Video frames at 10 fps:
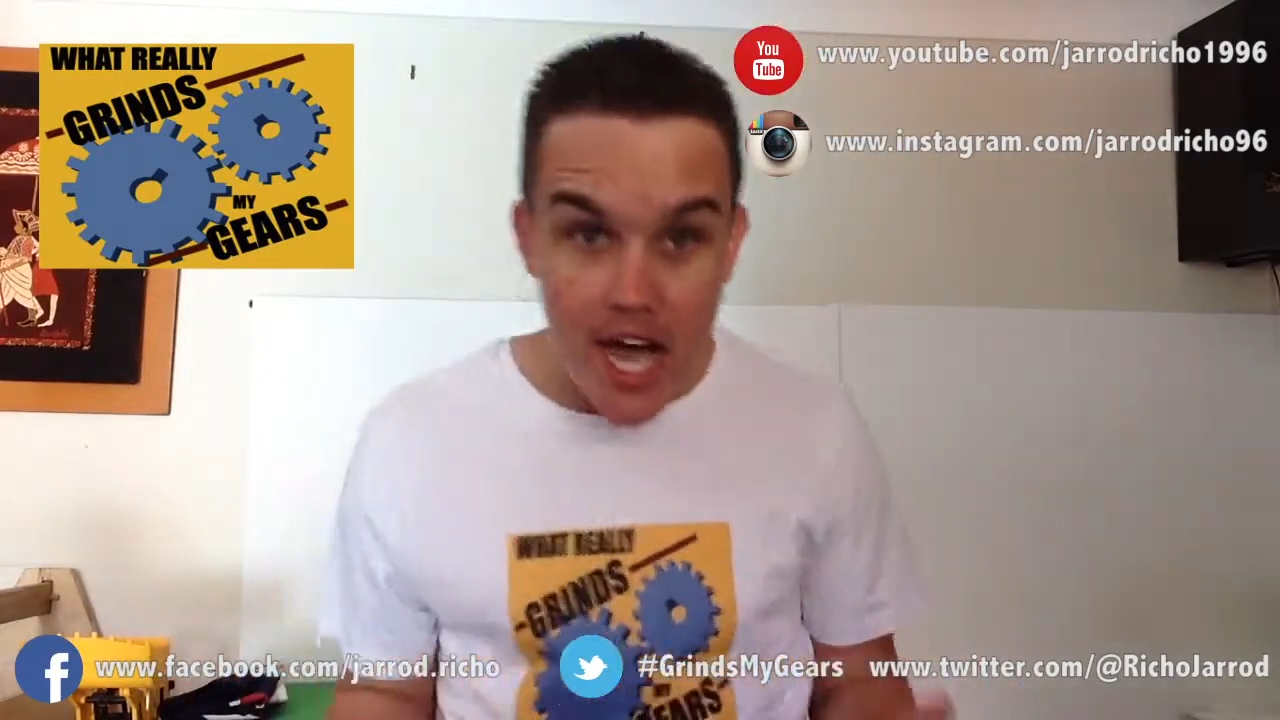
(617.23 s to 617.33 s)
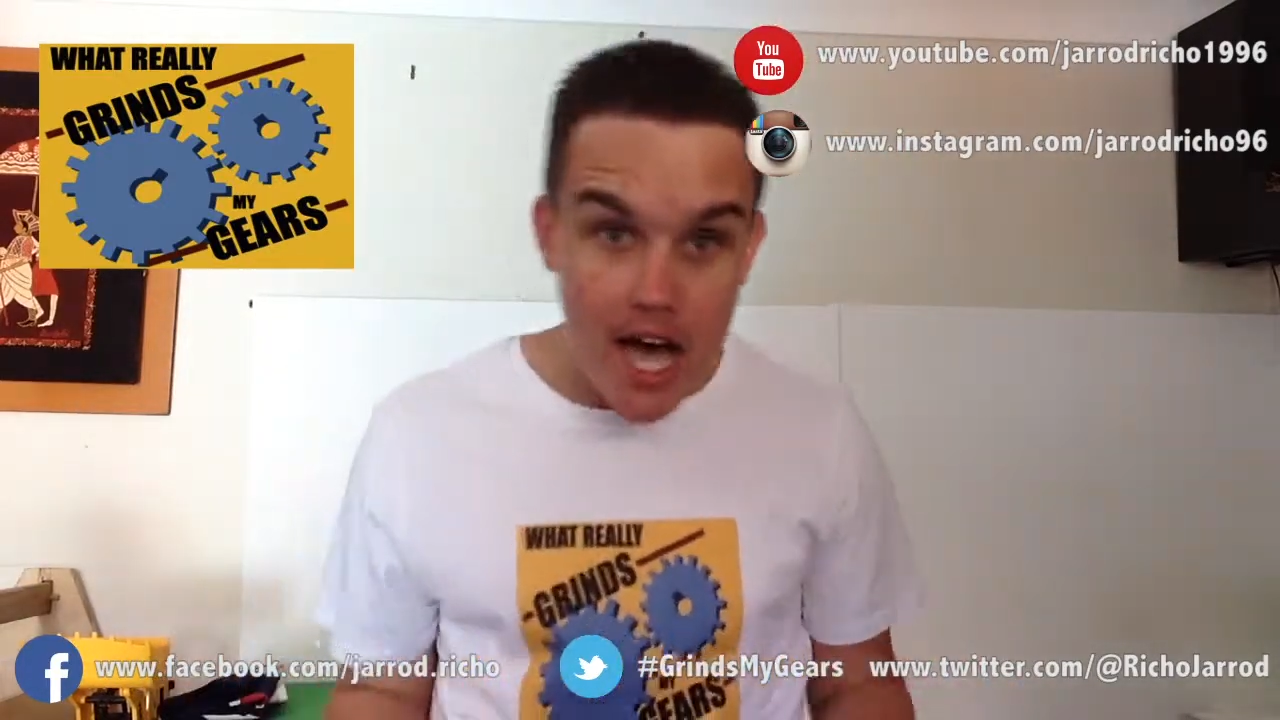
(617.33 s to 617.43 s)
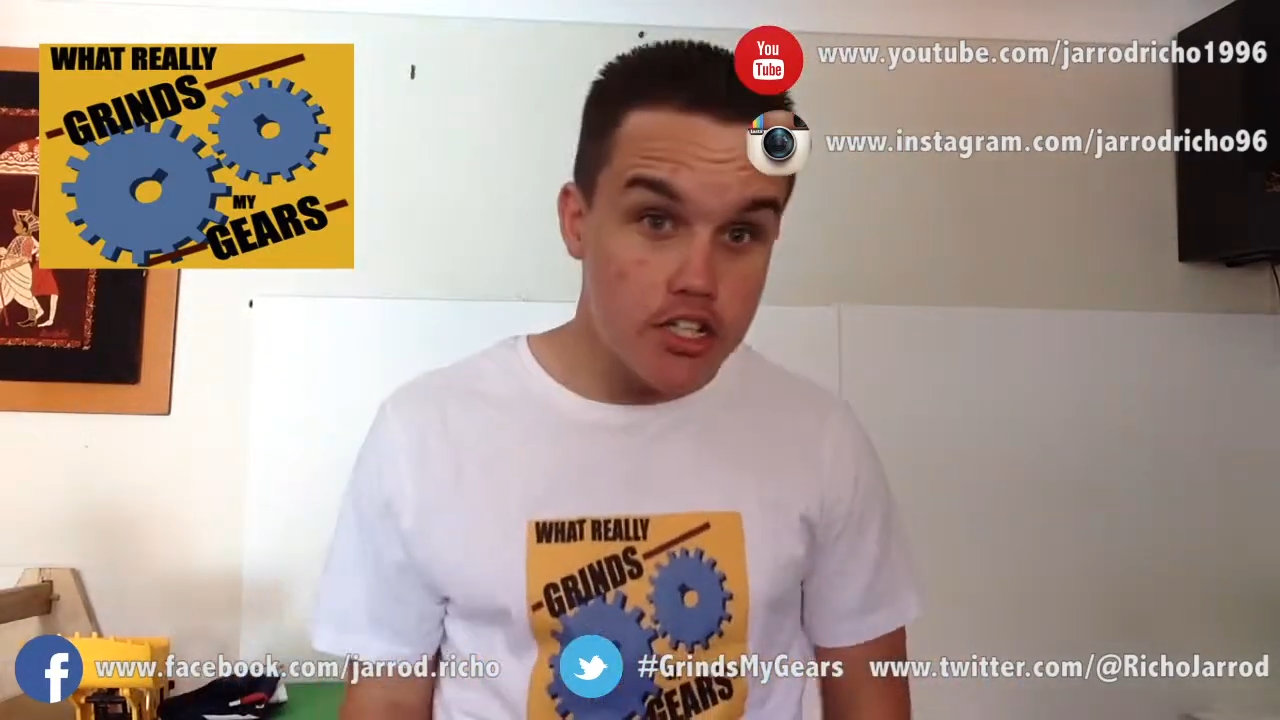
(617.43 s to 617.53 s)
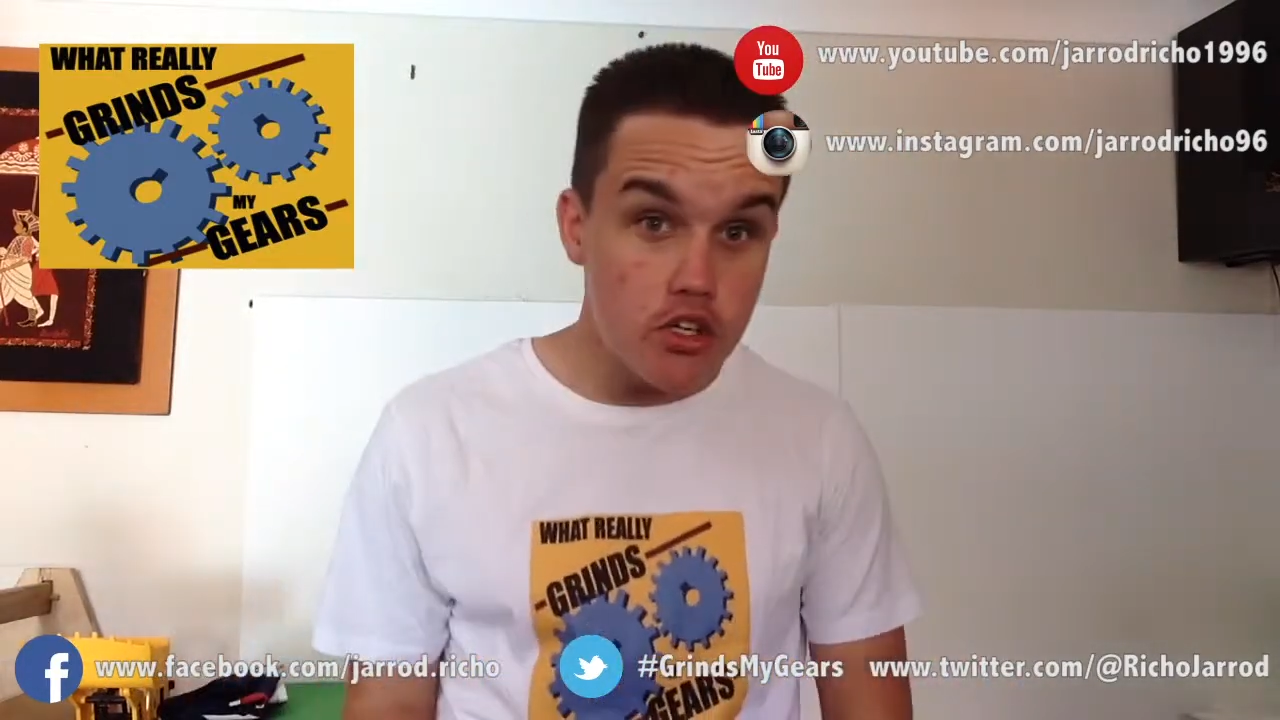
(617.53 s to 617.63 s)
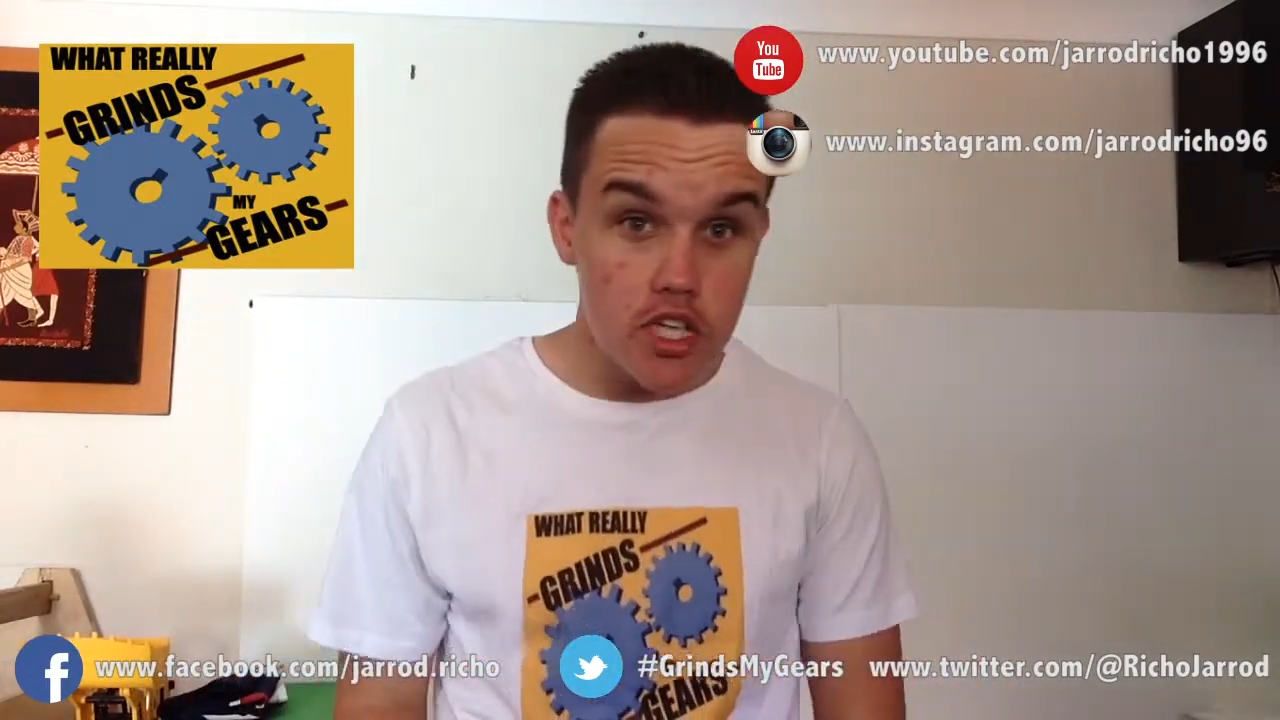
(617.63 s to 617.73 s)

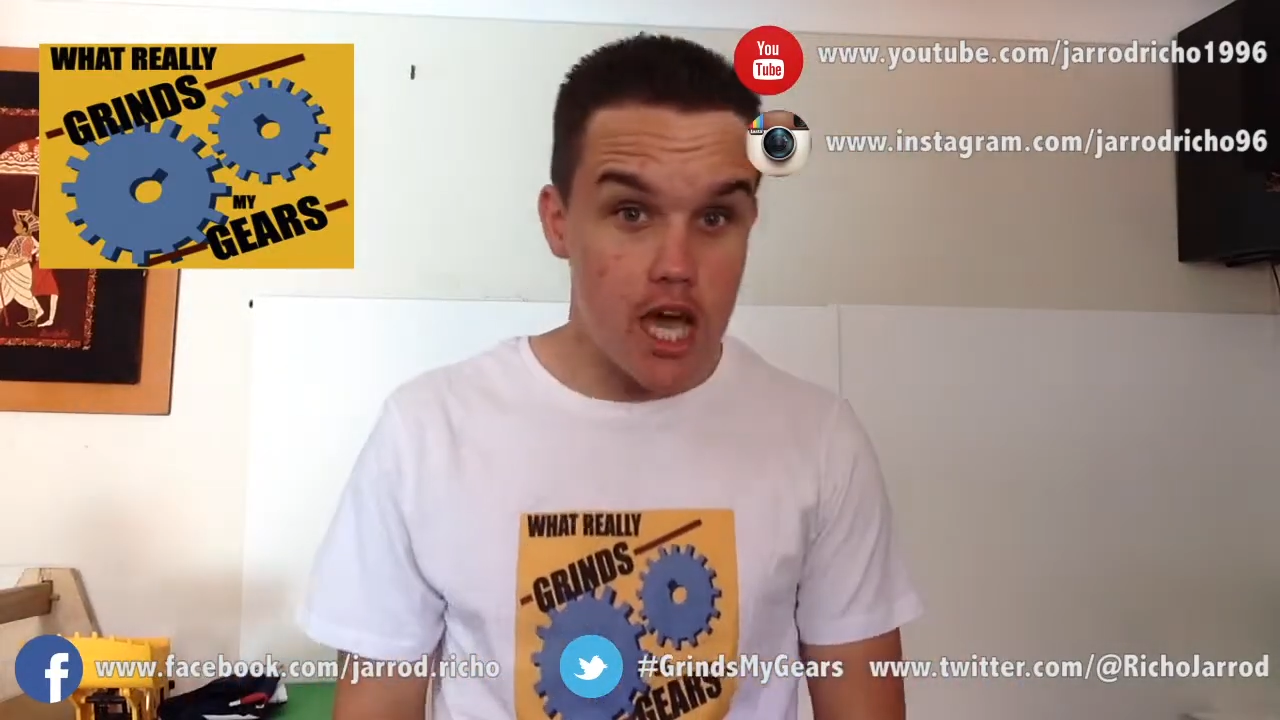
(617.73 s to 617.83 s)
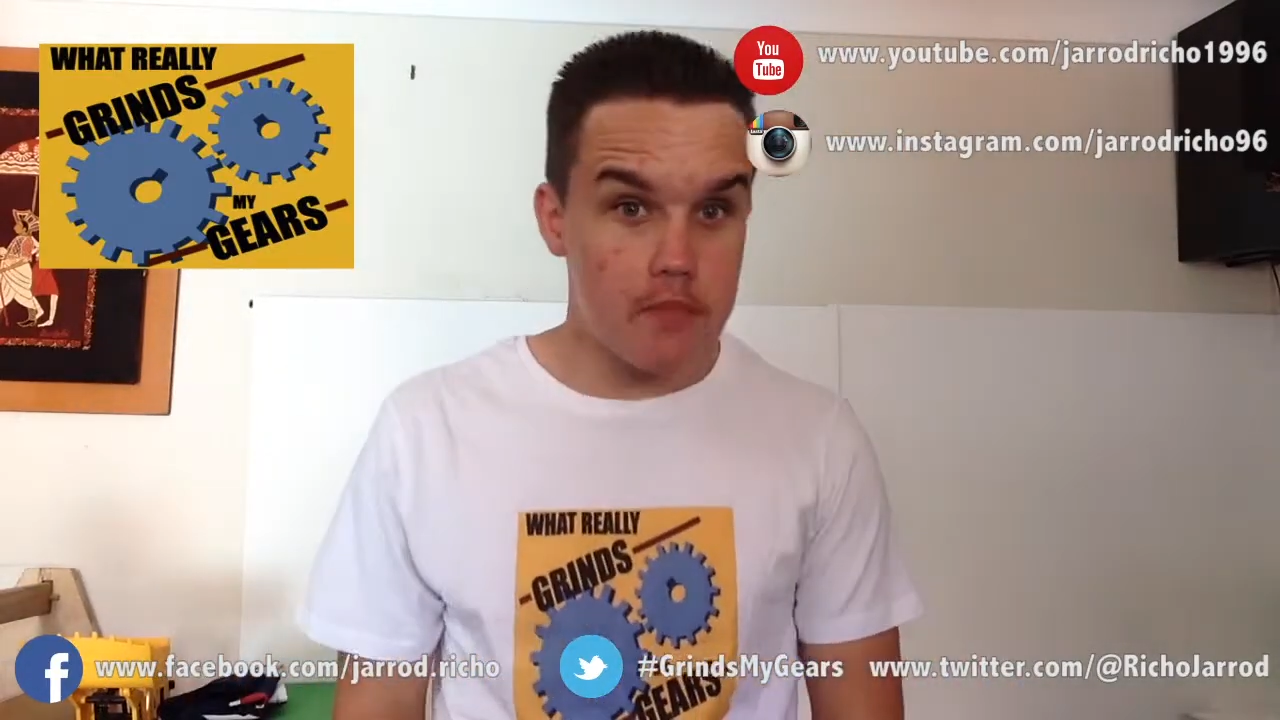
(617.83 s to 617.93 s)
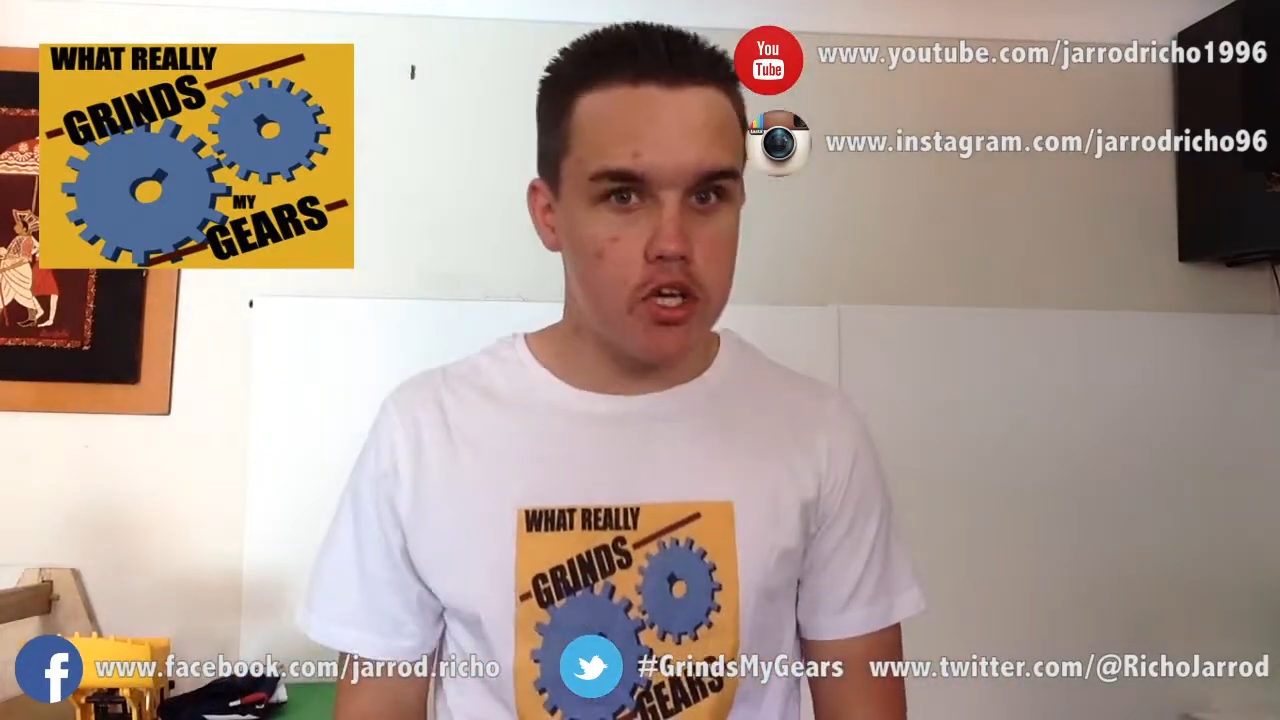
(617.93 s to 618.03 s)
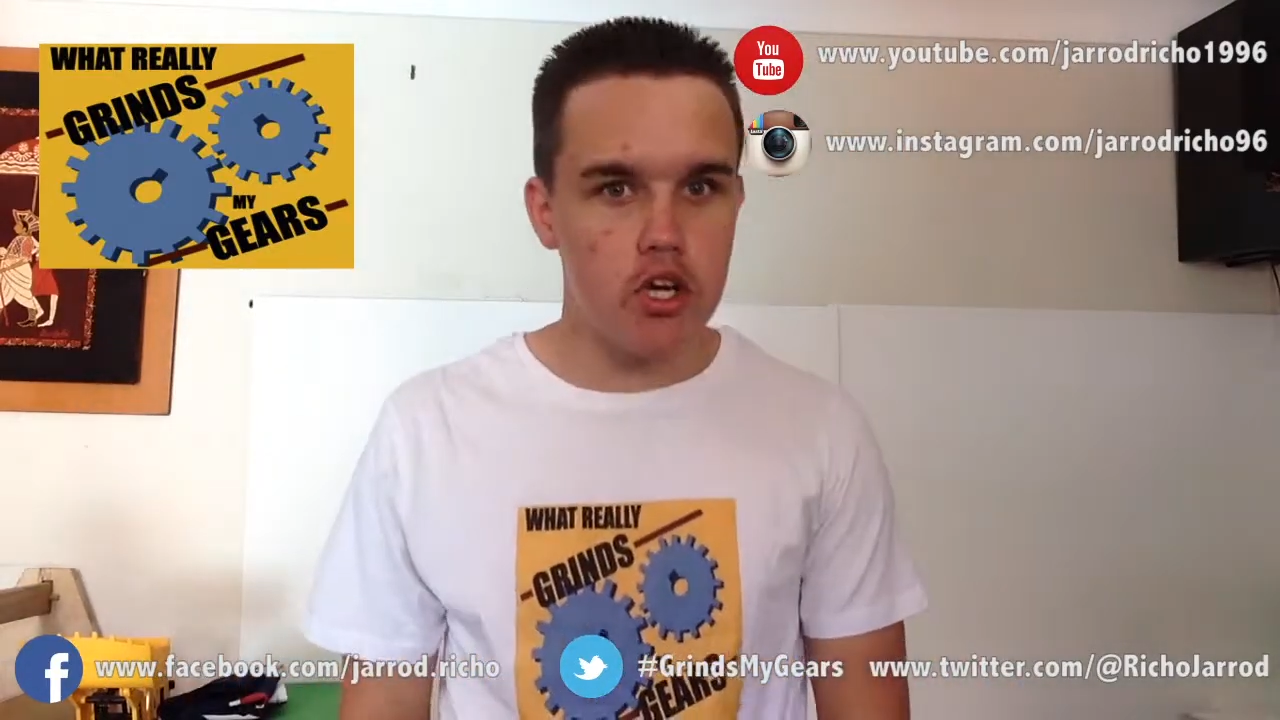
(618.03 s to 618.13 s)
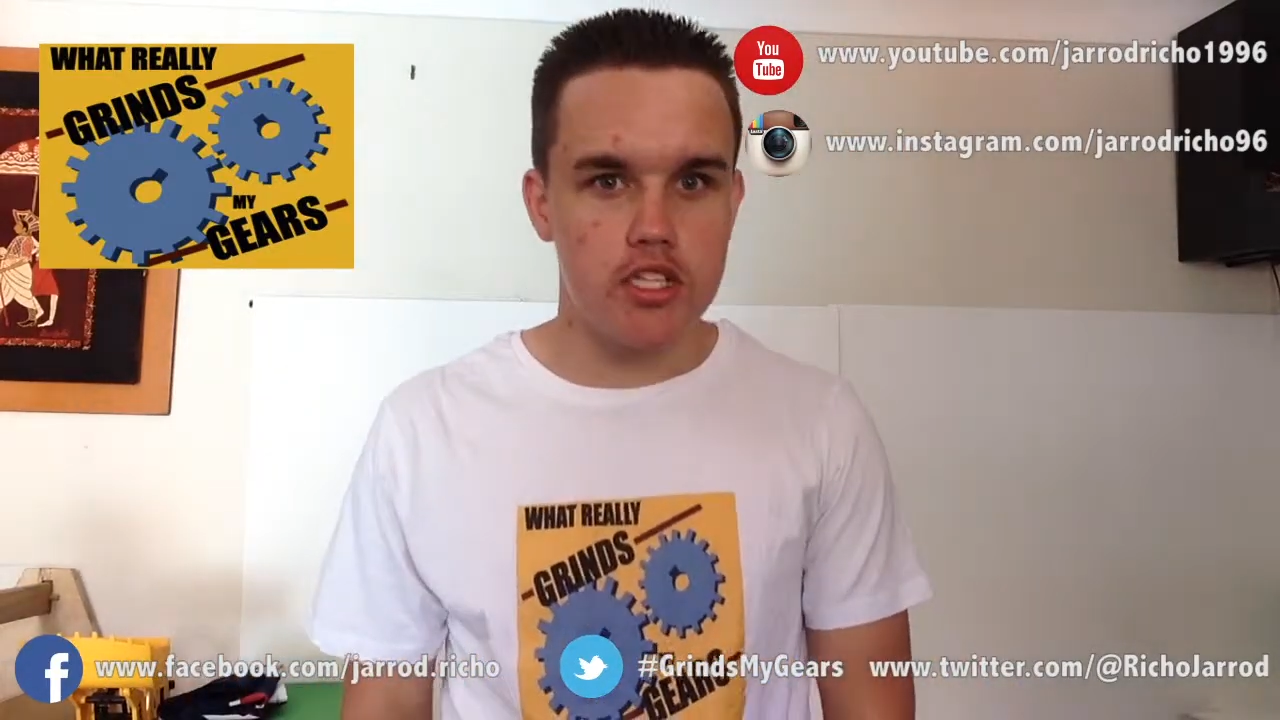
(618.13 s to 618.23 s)
can't do
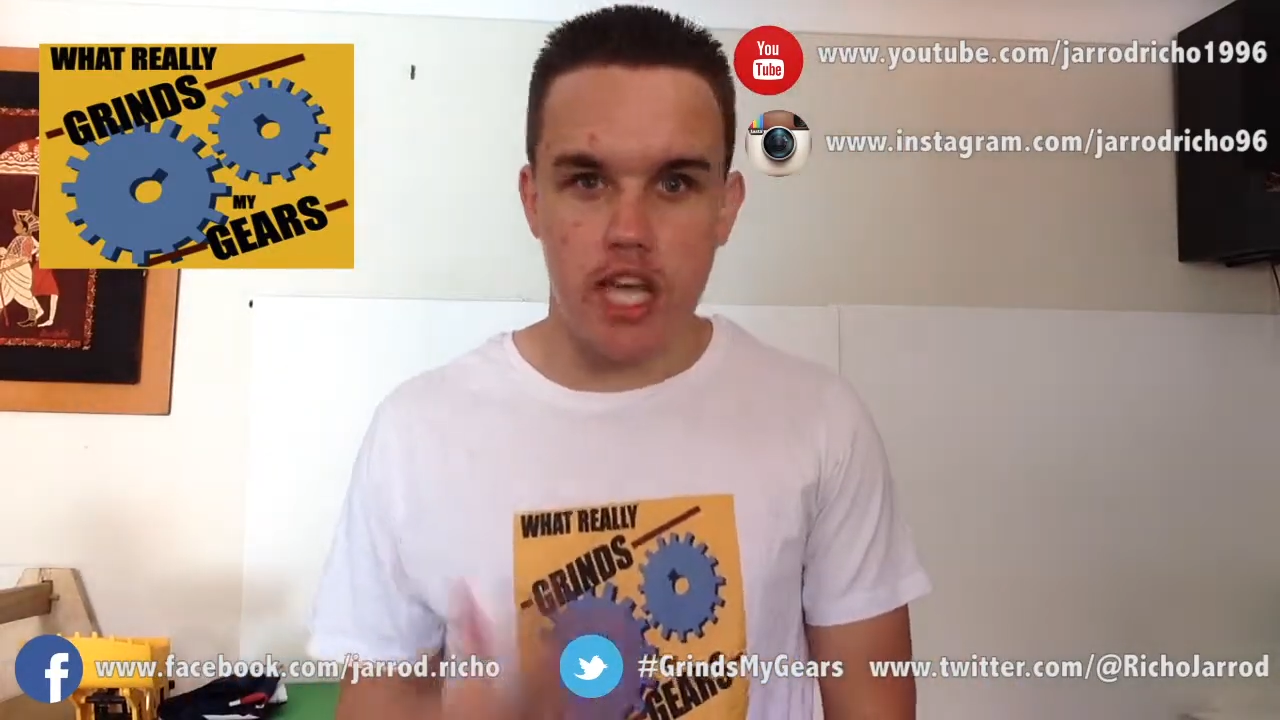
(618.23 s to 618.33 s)
that because